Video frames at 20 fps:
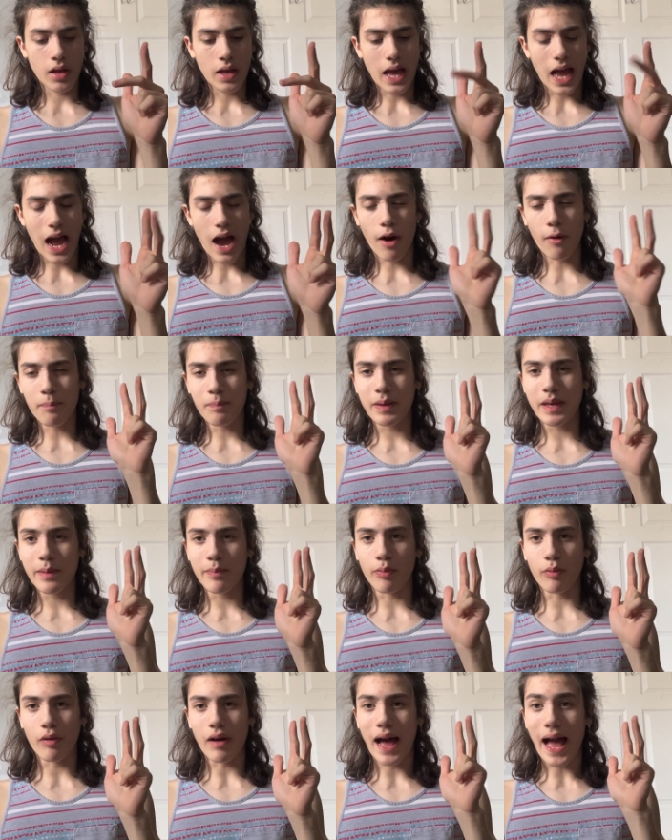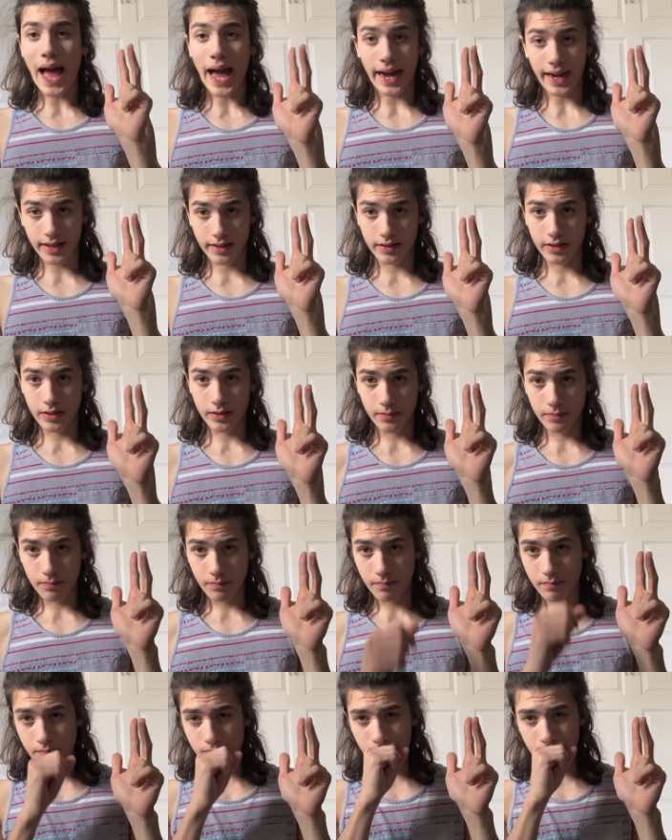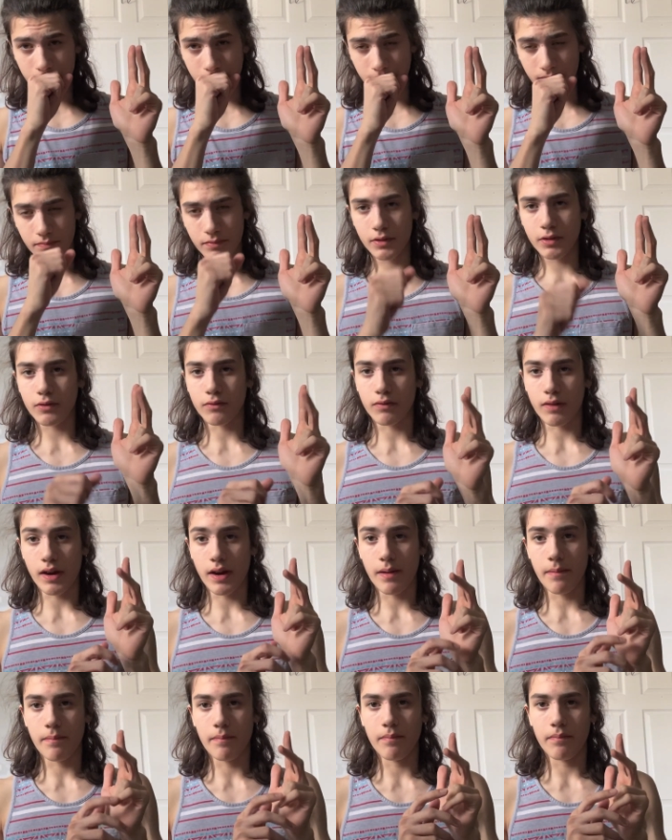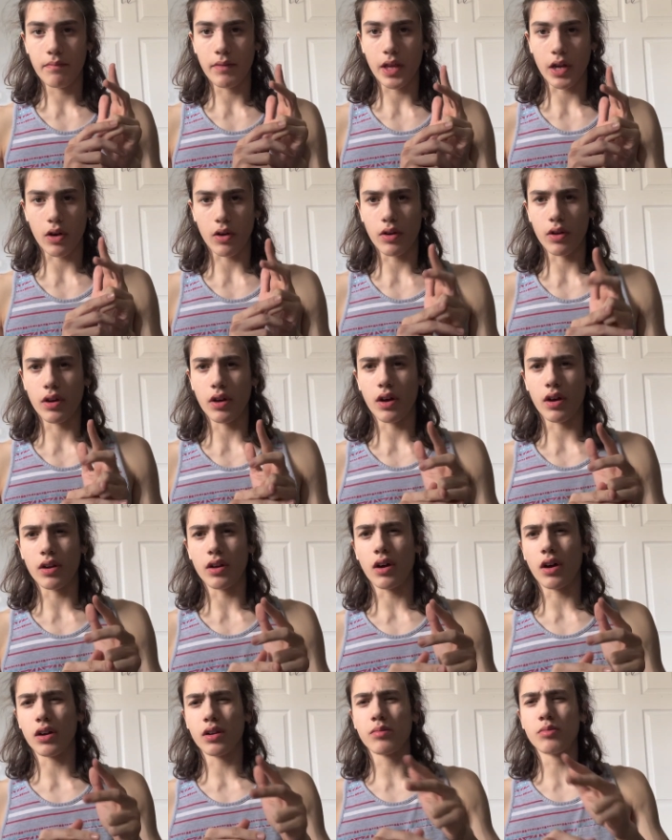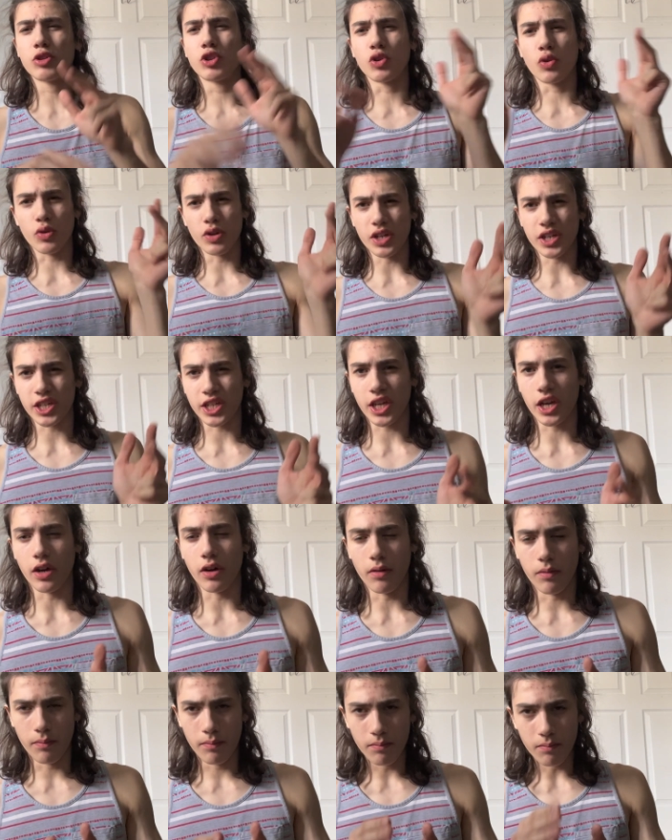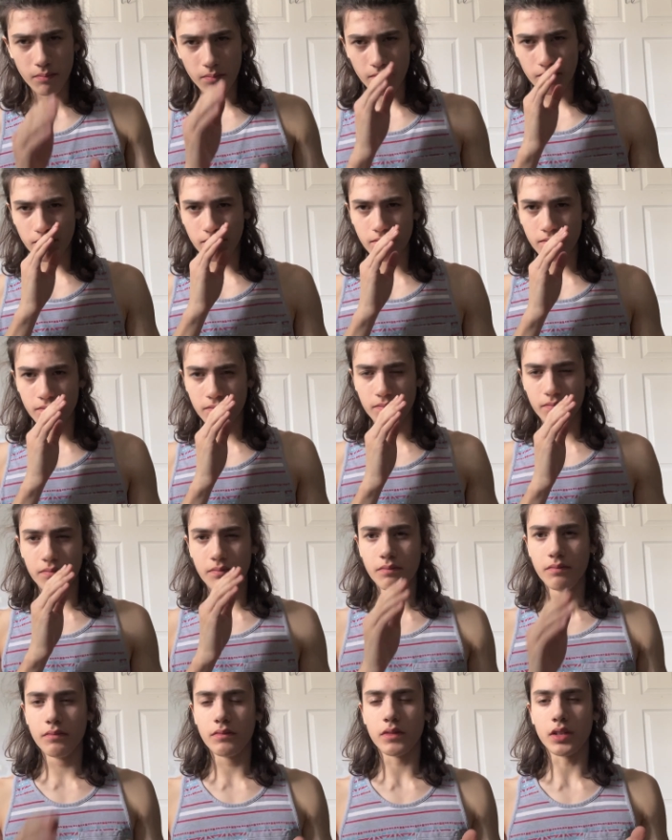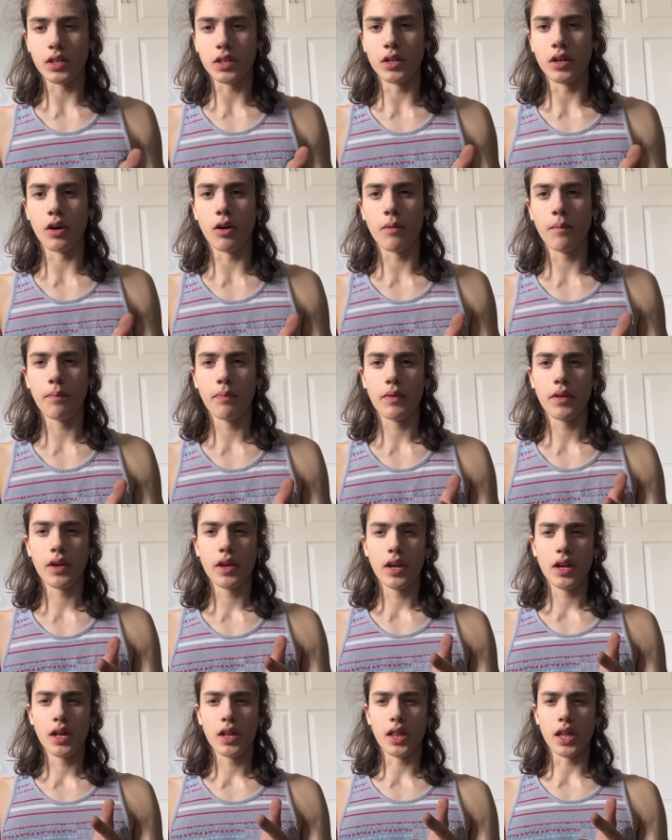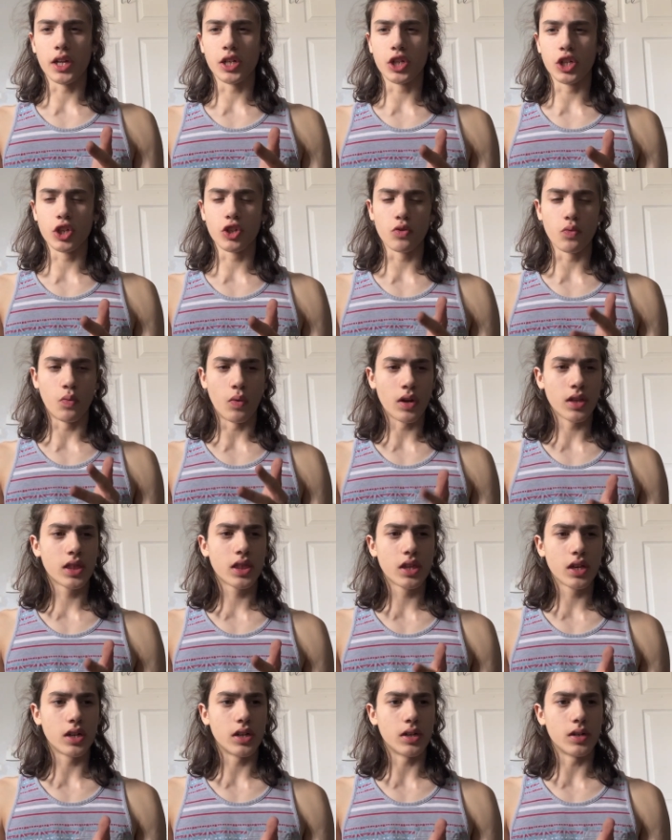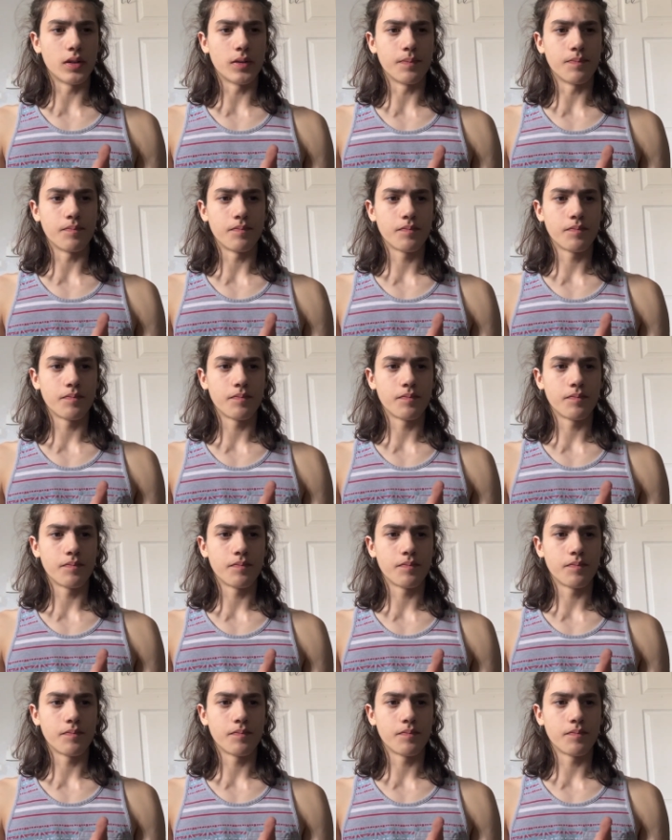how people act, right? Like on a on a on a majority scale. You know? Like just what the